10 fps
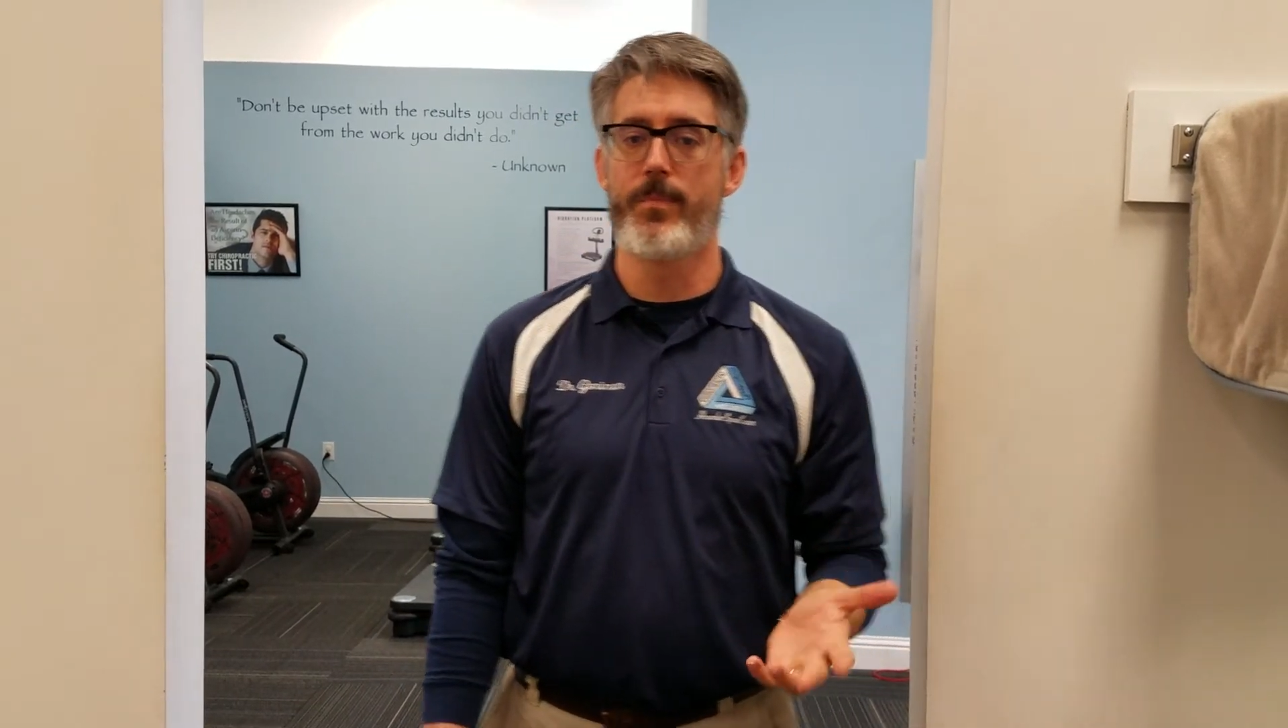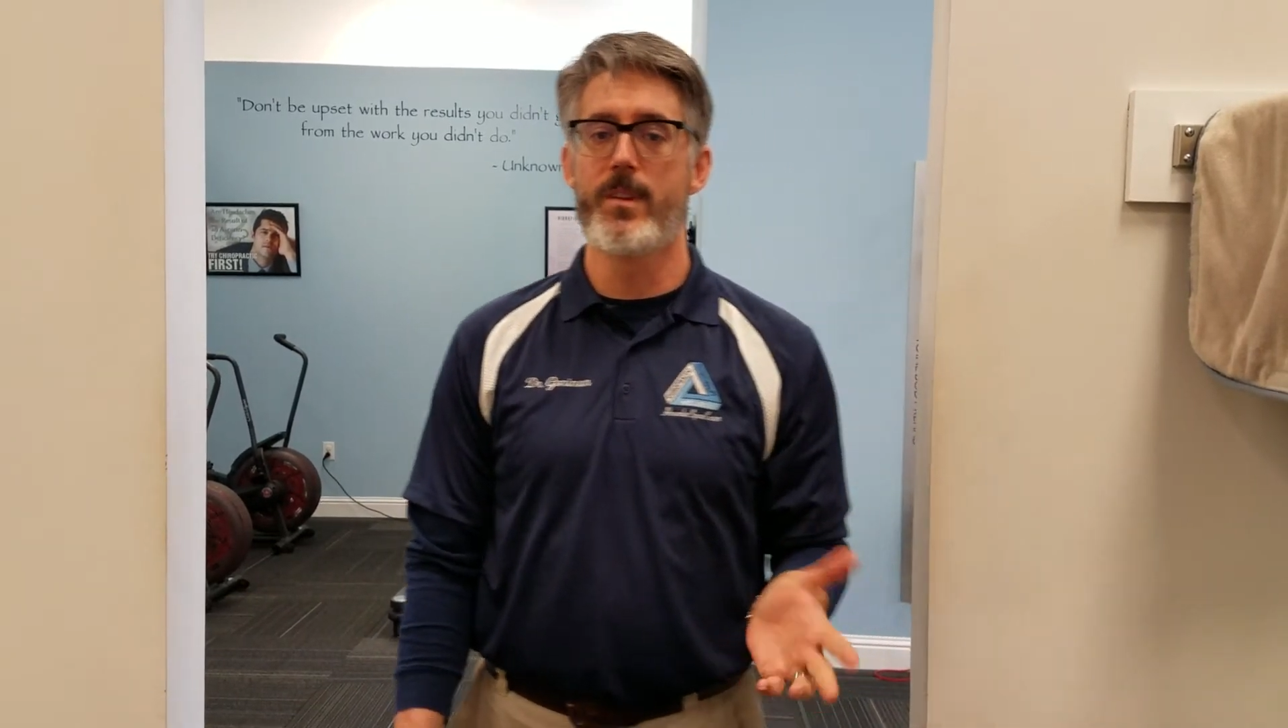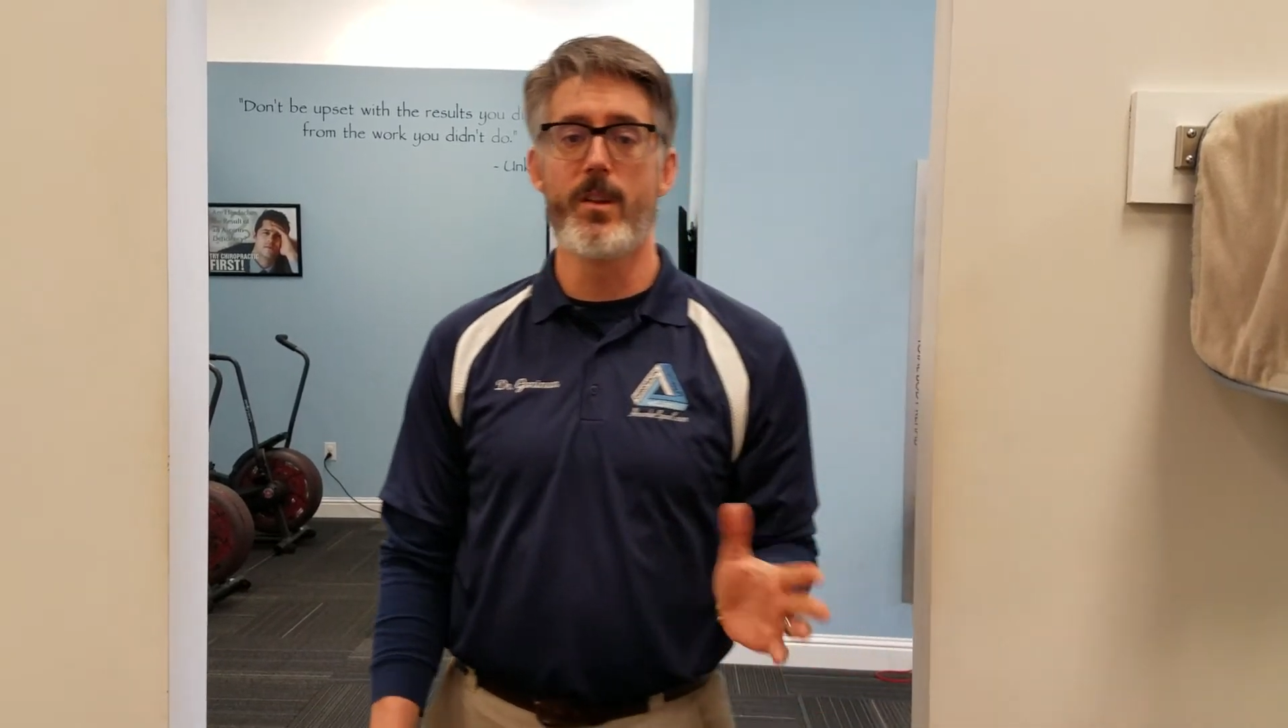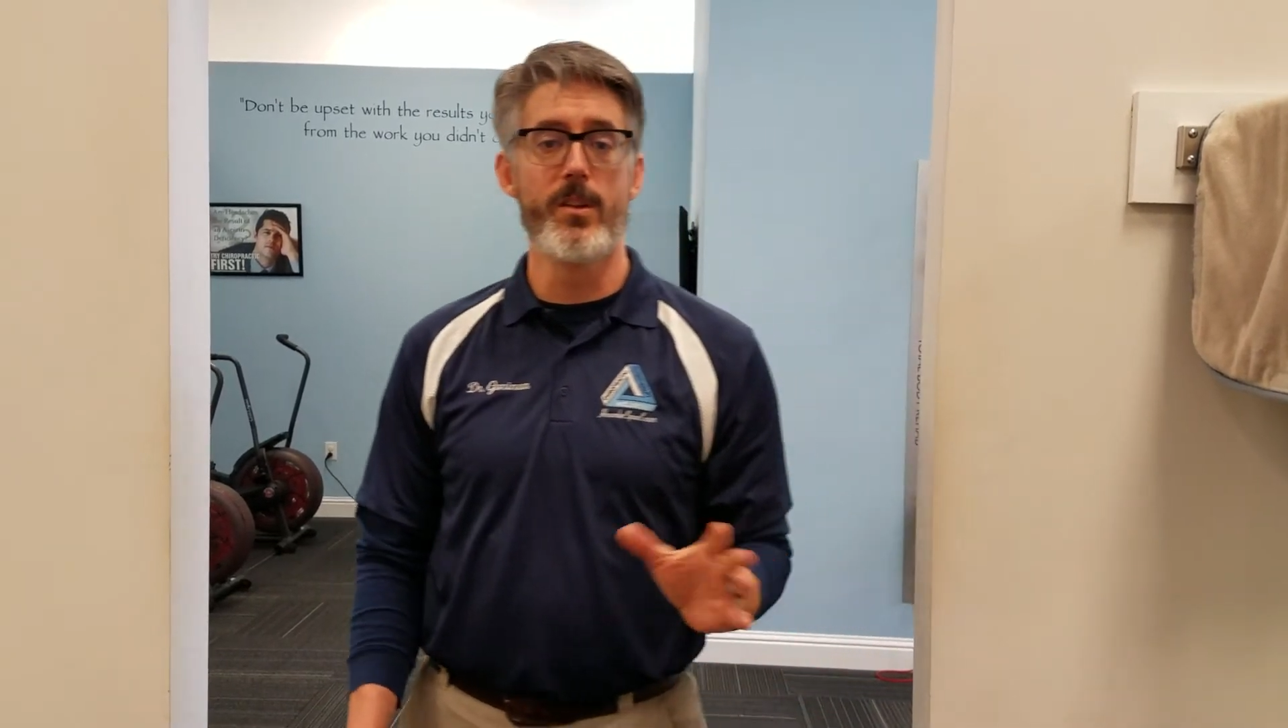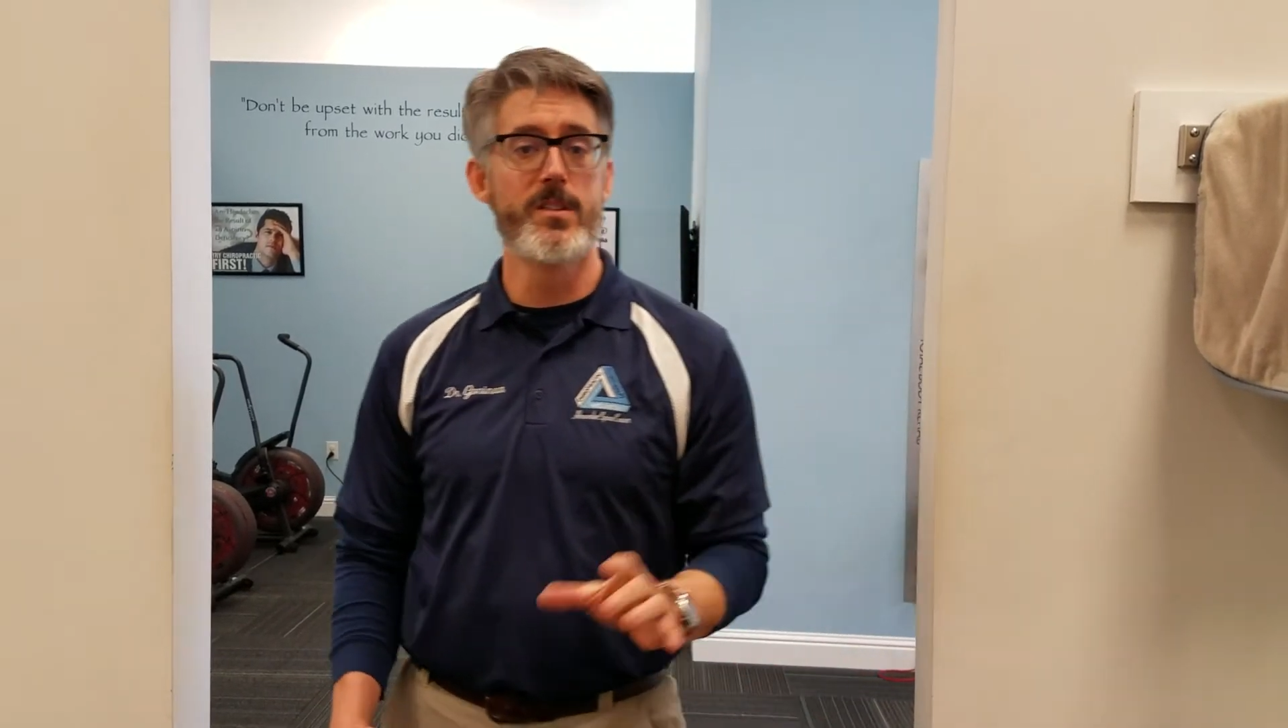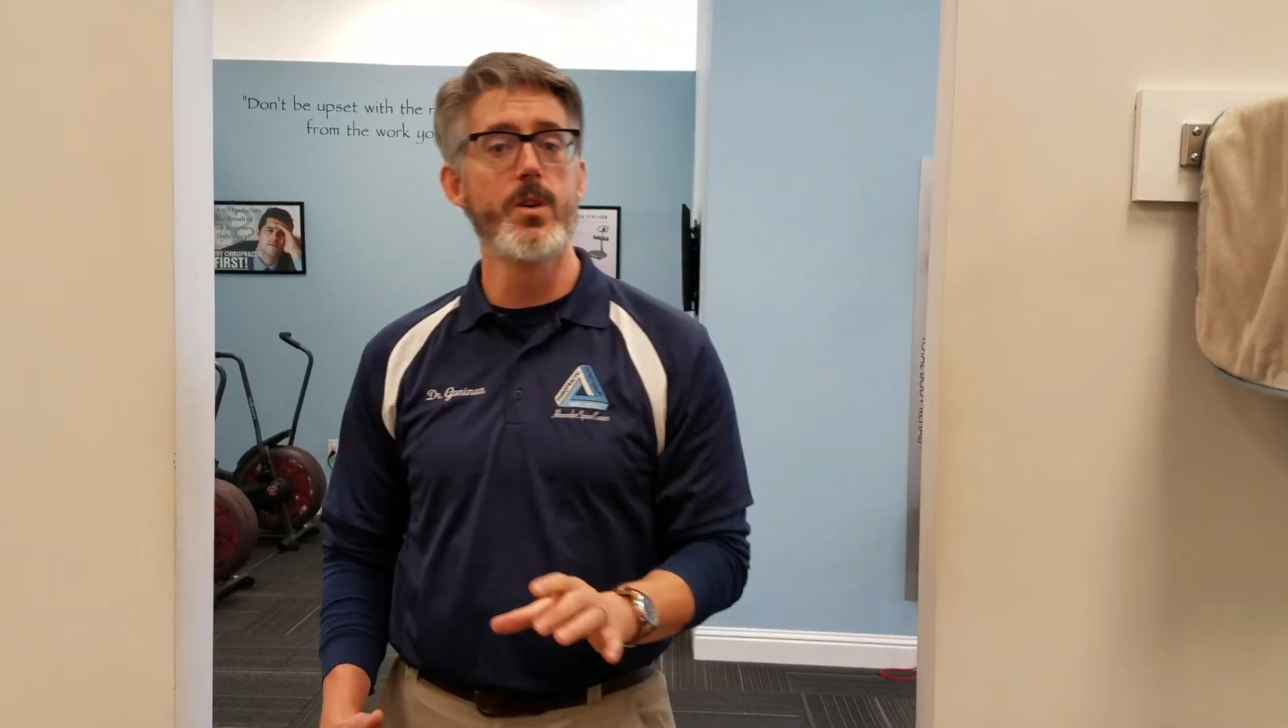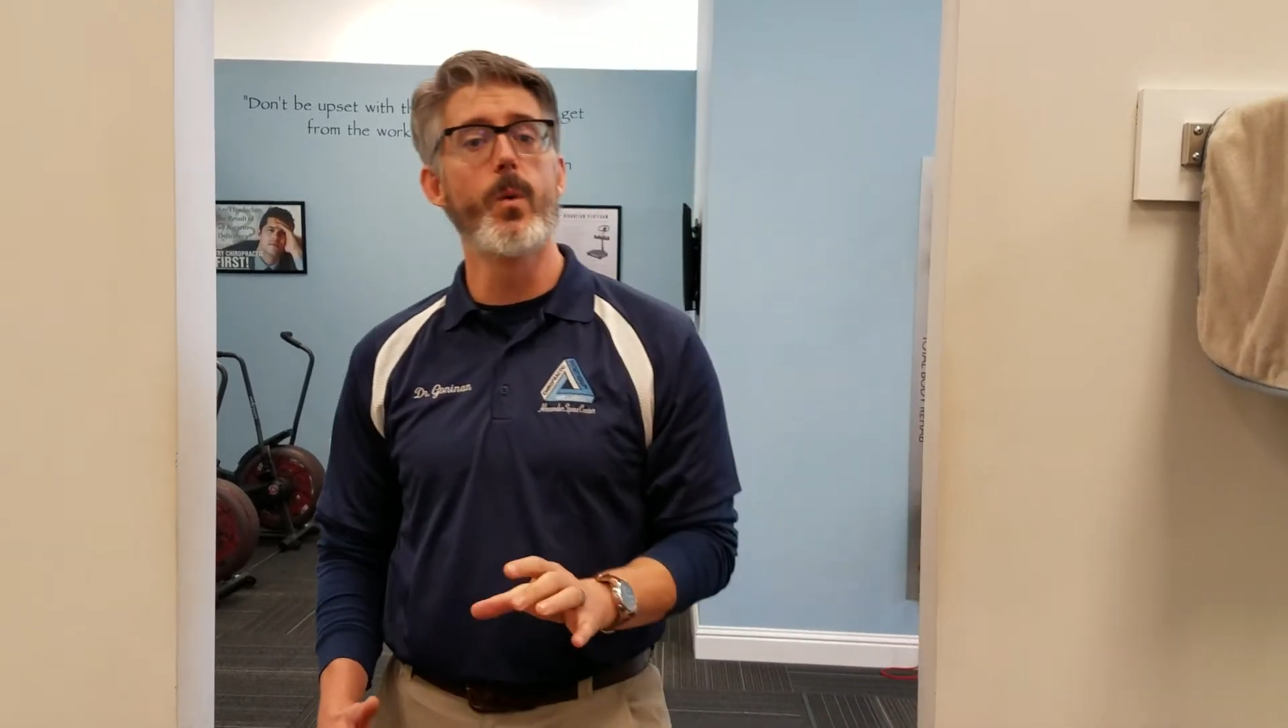So there's two